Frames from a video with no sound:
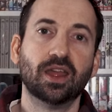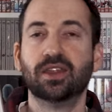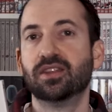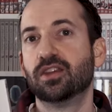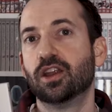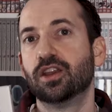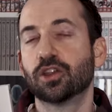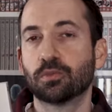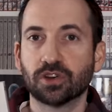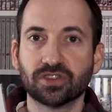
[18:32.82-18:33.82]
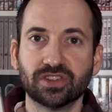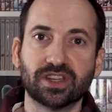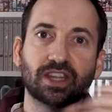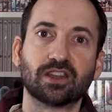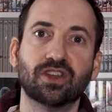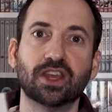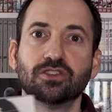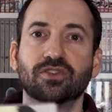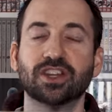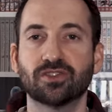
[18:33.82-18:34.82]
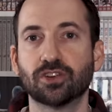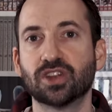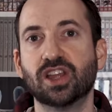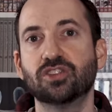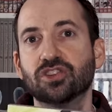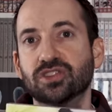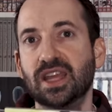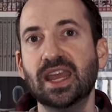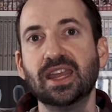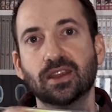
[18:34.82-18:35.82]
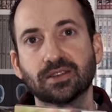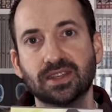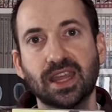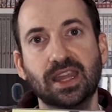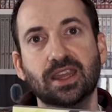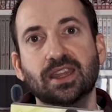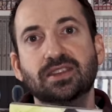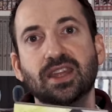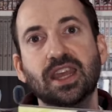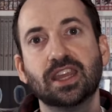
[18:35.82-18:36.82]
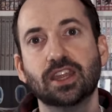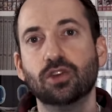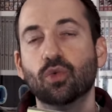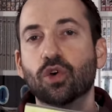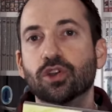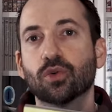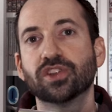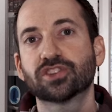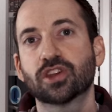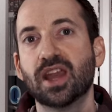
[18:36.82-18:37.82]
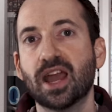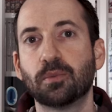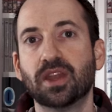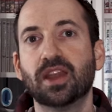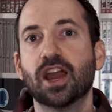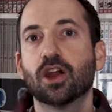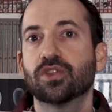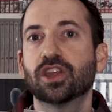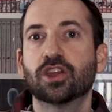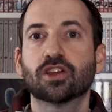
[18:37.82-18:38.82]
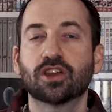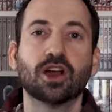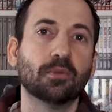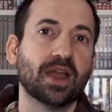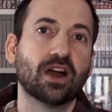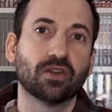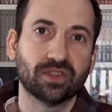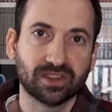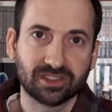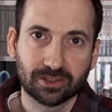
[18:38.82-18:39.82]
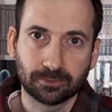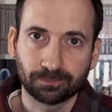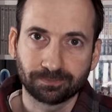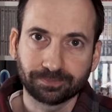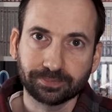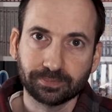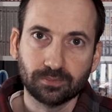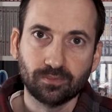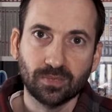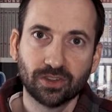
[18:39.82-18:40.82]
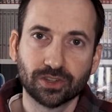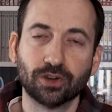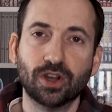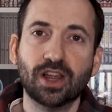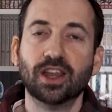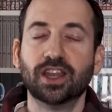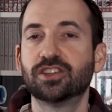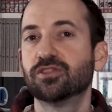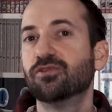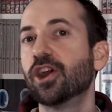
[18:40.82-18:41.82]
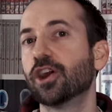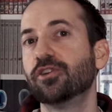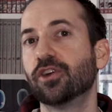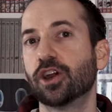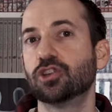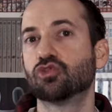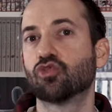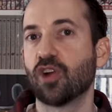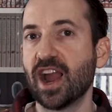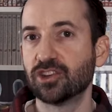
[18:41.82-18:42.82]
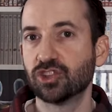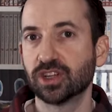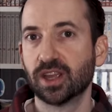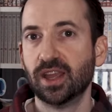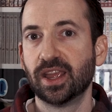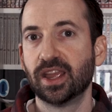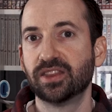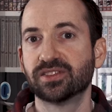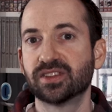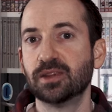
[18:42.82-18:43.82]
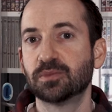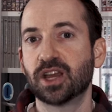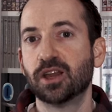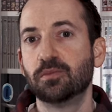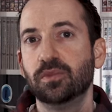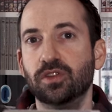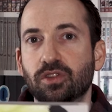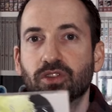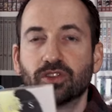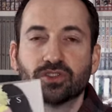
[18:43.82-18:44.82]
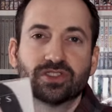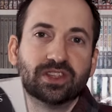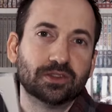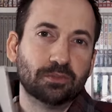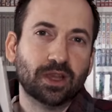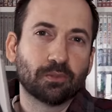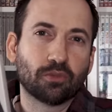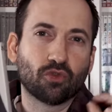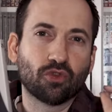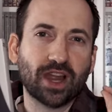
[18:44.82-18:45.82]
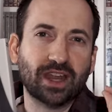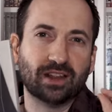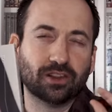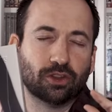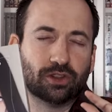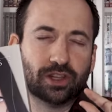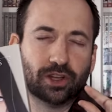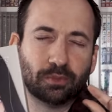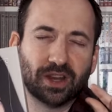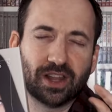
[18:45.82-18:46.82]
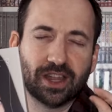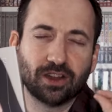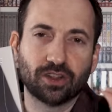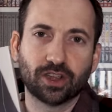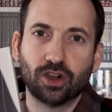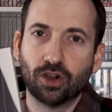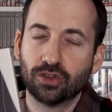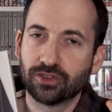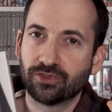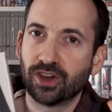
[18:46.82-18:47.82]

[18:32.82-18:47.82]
and then another person is taking advantage and vice versa and it's just take take and take and you wonder what's going to happen how are they going to come out of this so it's very very tragic and at the same time there seems to be a bright little little bit of light you're like oh is it